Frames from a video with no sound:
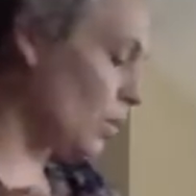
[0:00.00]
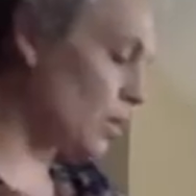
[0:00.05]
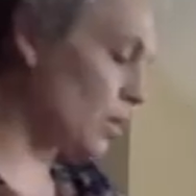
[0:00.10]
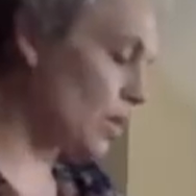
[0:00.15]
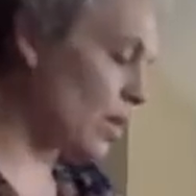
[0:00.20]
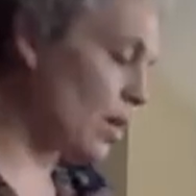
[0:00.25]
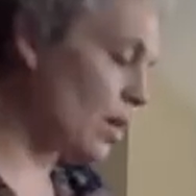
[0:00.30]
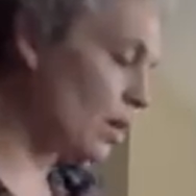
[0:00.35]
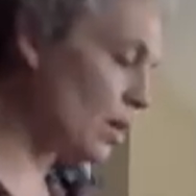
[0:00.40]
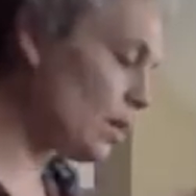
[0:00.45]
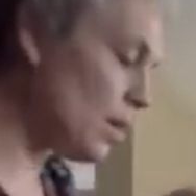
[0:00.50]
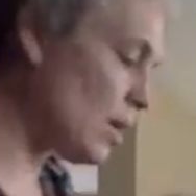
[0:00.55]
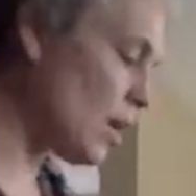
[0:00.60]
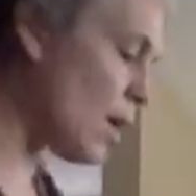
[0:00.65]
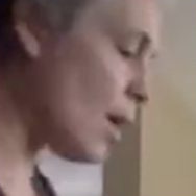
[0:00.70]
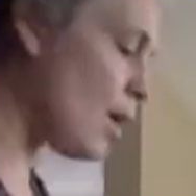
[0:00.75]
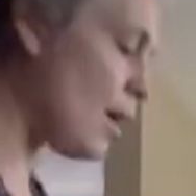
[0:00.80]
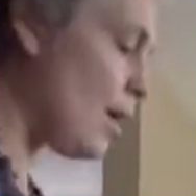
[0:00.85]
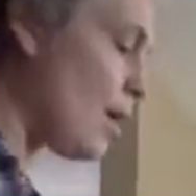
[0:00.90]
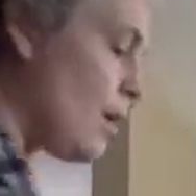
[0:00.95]
That
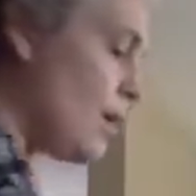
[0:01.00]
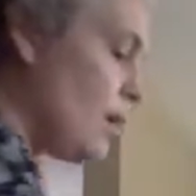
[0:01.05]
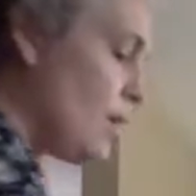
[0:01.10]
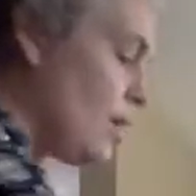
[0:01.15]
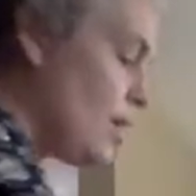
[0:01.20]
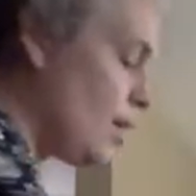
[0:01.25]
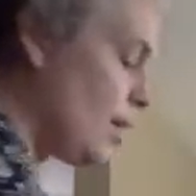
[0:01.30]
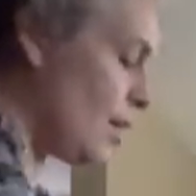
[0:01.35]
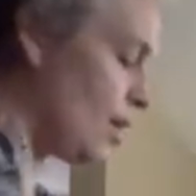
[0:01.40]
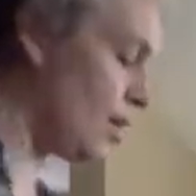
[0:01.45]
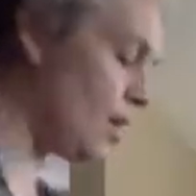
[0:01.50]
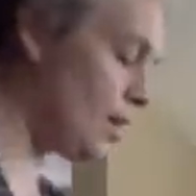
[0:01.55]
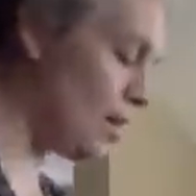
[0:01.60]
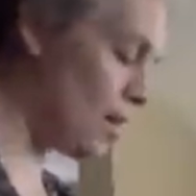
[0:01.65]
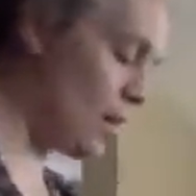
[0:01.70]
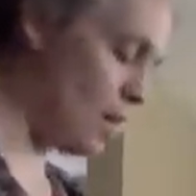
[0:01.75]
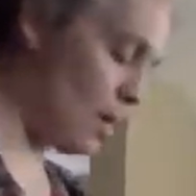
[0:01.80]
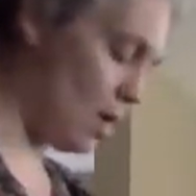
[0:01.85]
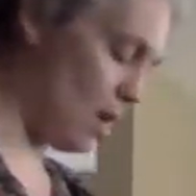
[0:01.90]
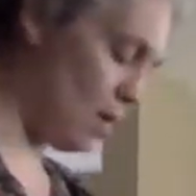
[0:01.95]
aside.
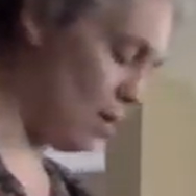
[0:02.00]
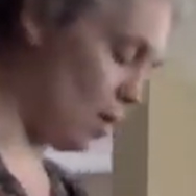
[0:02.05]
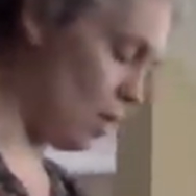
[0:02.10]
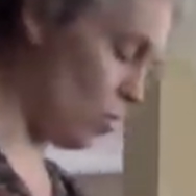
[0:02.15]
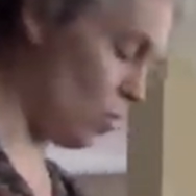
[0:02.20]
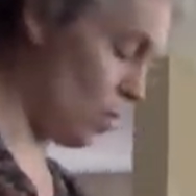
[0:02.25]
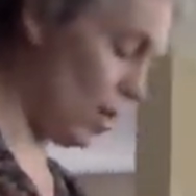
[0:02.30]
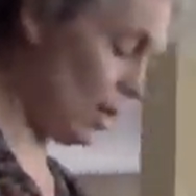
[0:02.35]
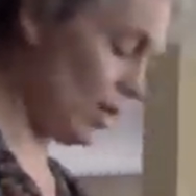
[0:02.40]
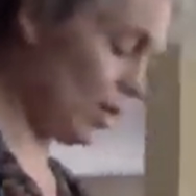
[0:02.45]
And then